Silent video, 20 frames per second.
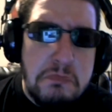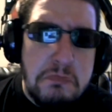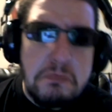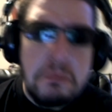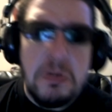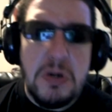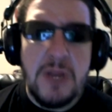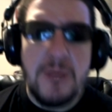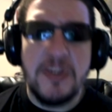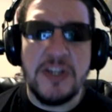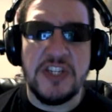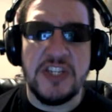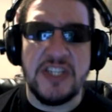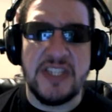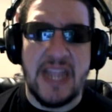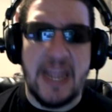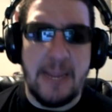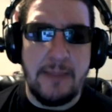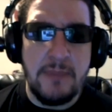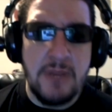pretty much the
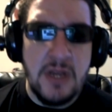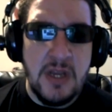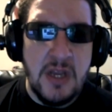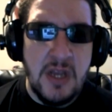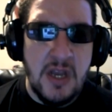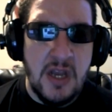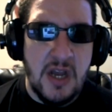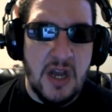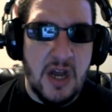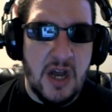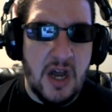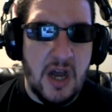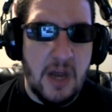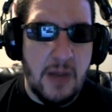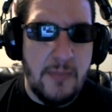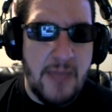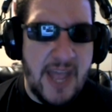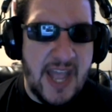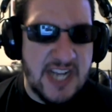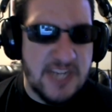same.
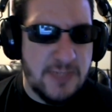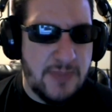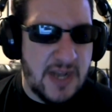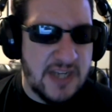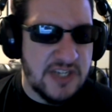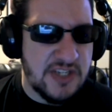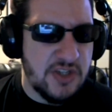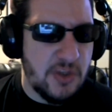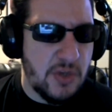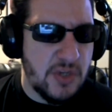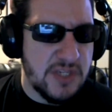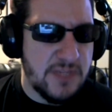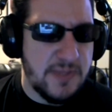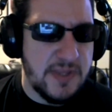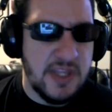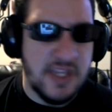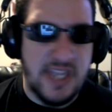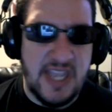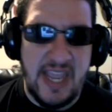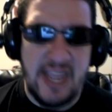Xbox has always
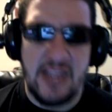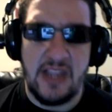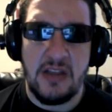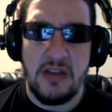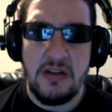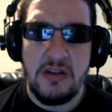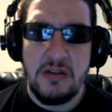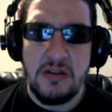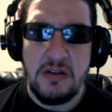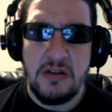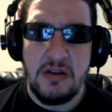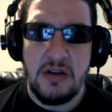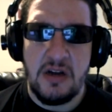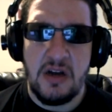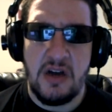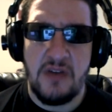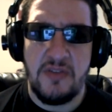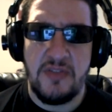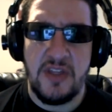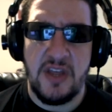been the king
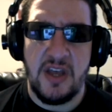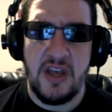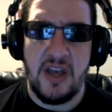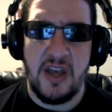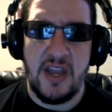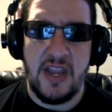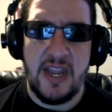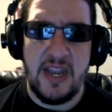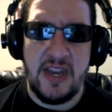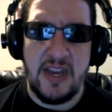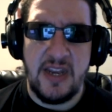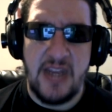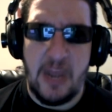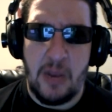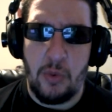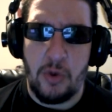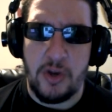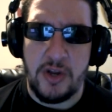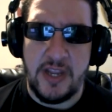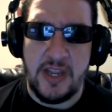of the
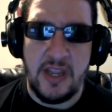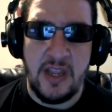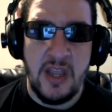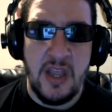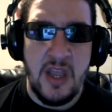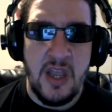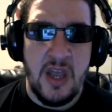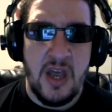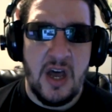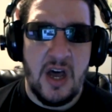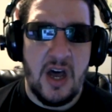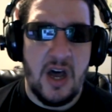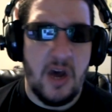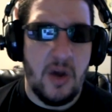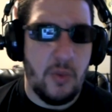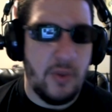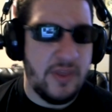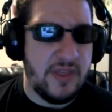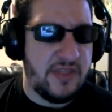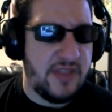networking
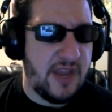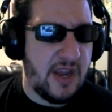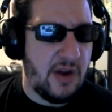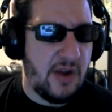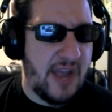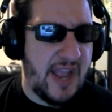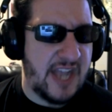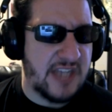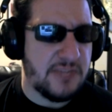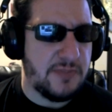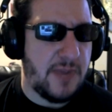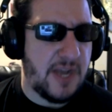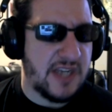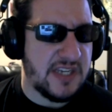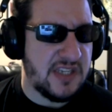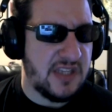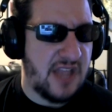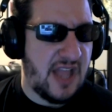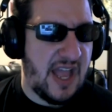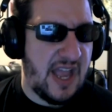with their
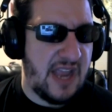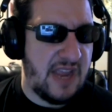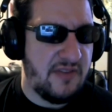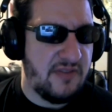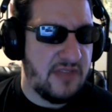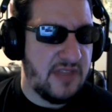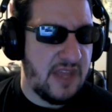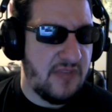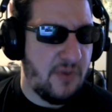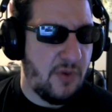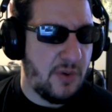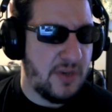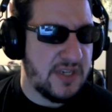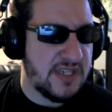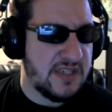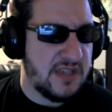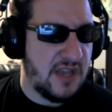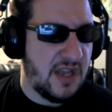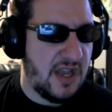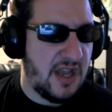Xbox Live. They've
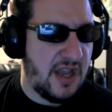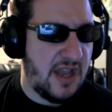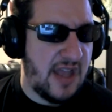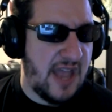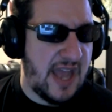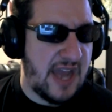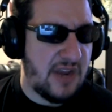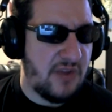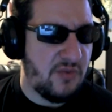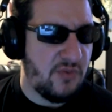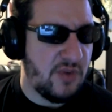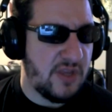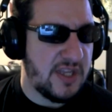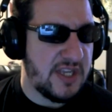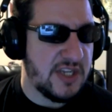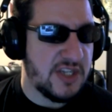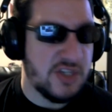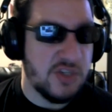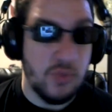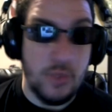always had a
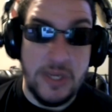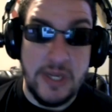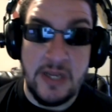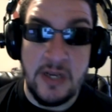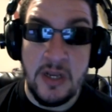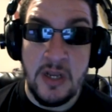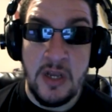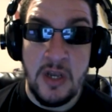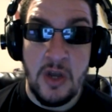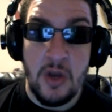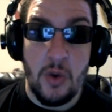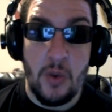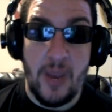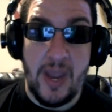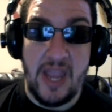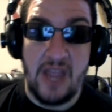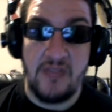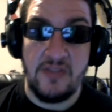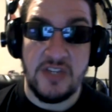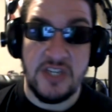really sweet
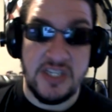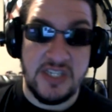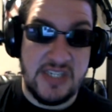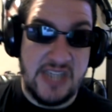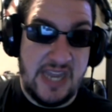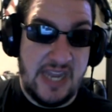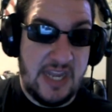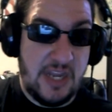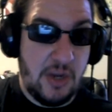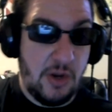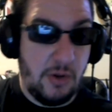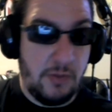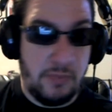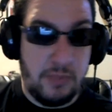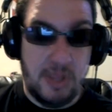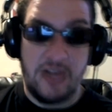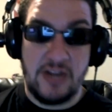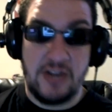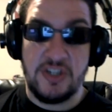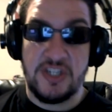way of just getting your
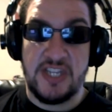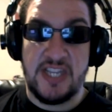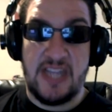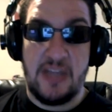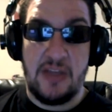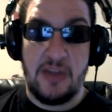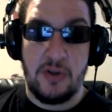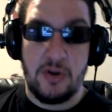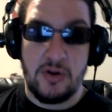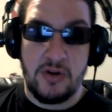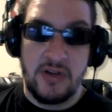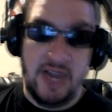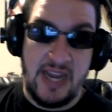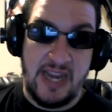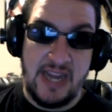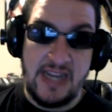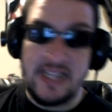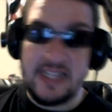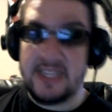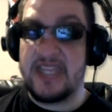players together
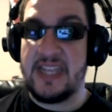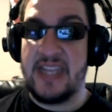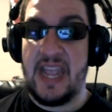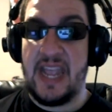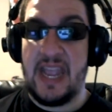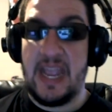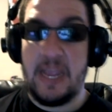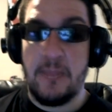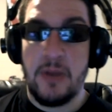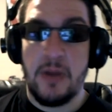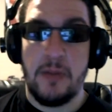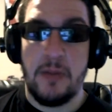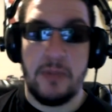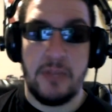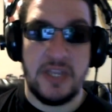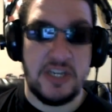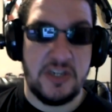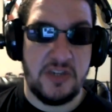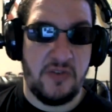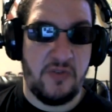and into the game.
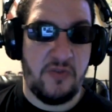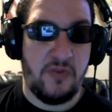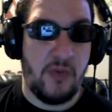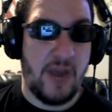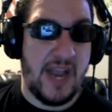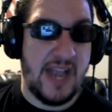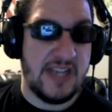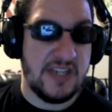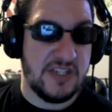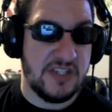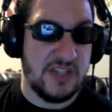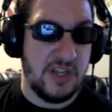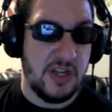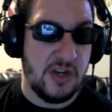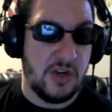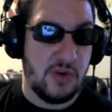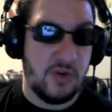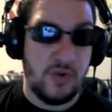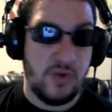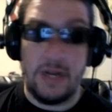PlayStation 4 has
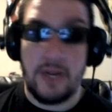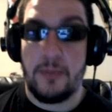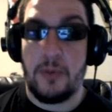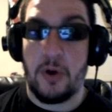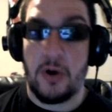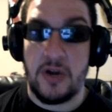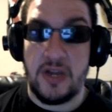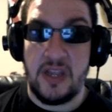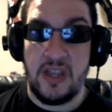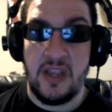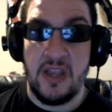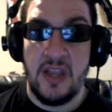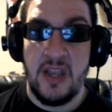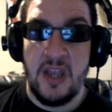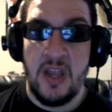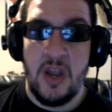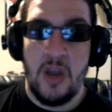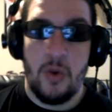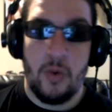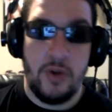the Create a Party
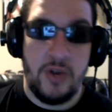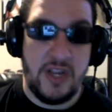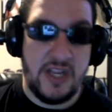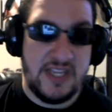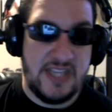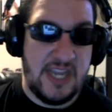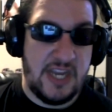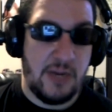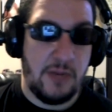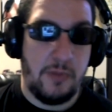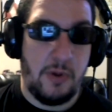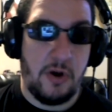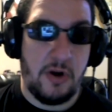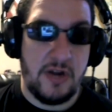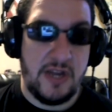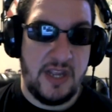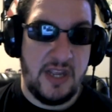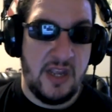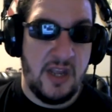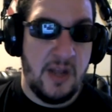where you can take your
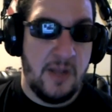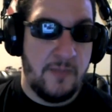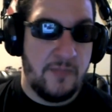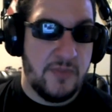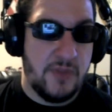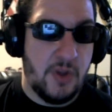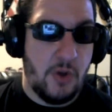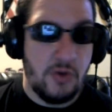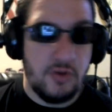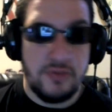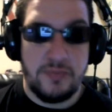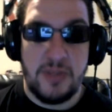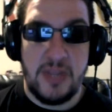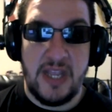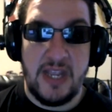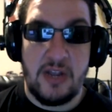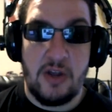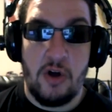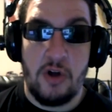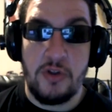party, go
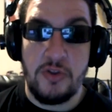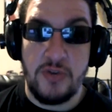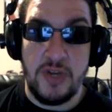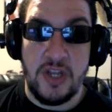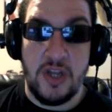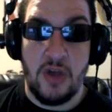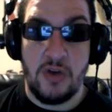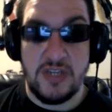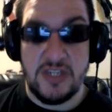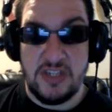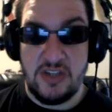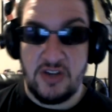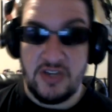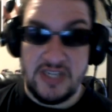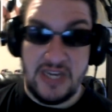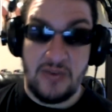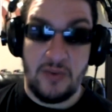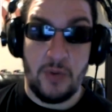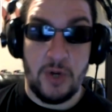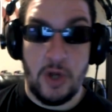play Call of Duty Ghosts as long
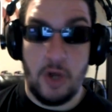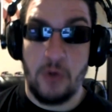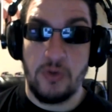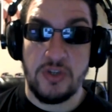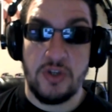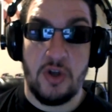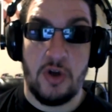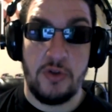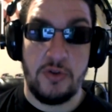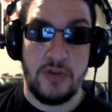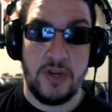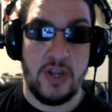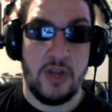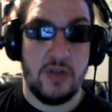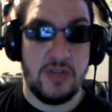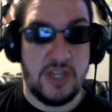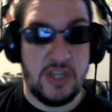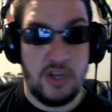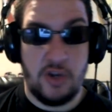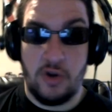as everyone owns Call of Duty
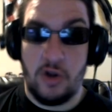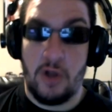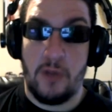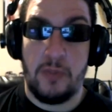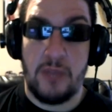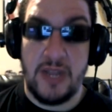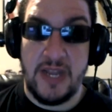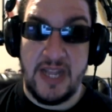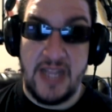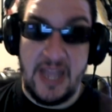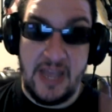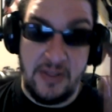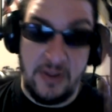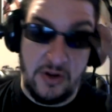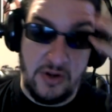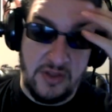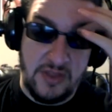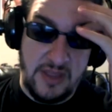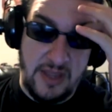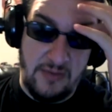Ghosts and you can all play
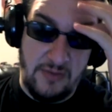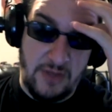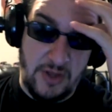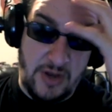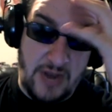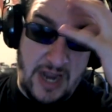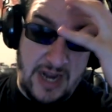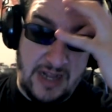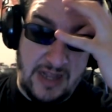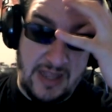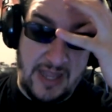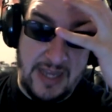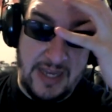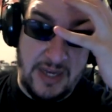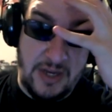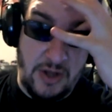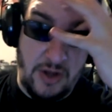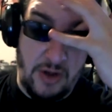together. They're kind of like,